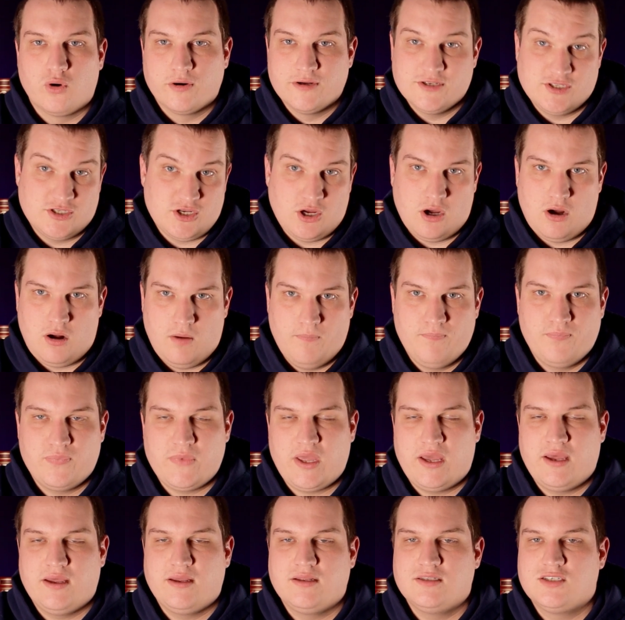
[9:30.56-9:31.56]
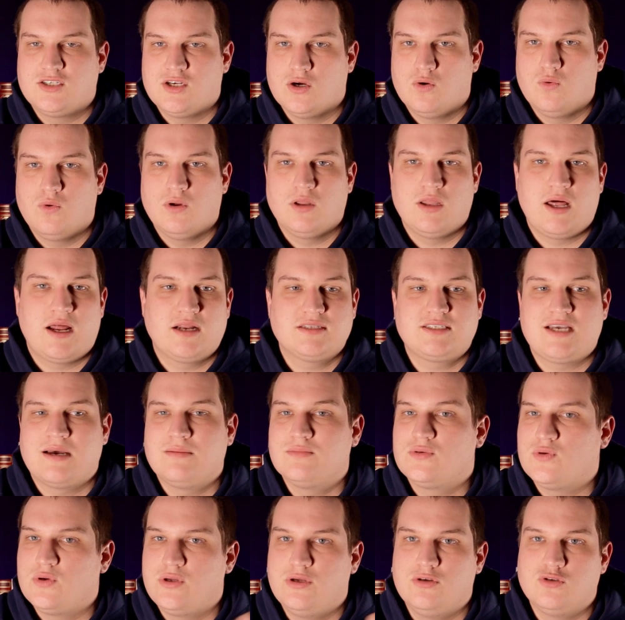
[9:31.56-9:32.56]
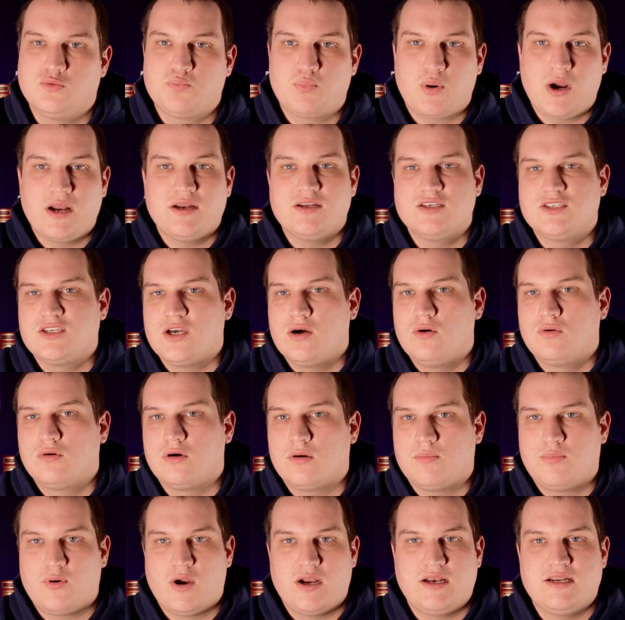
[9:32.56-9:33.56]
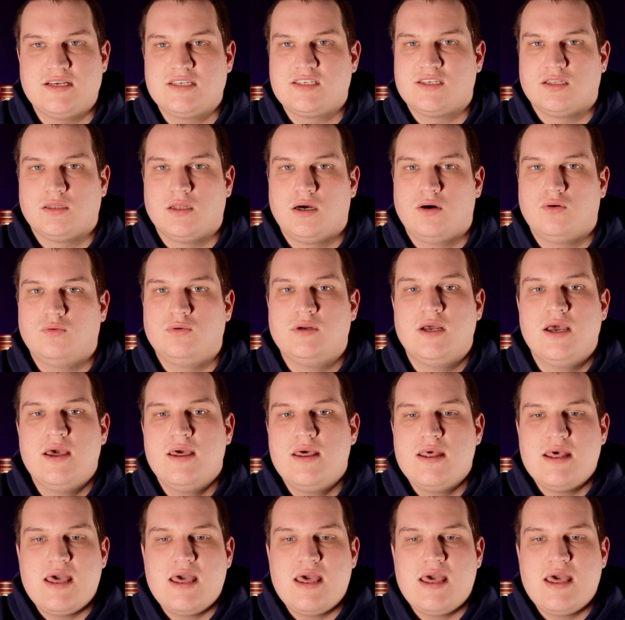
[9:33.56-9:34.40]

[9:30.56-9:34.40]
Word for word: cortisol, and so a lot of times we'll use prednisone or prednisolone,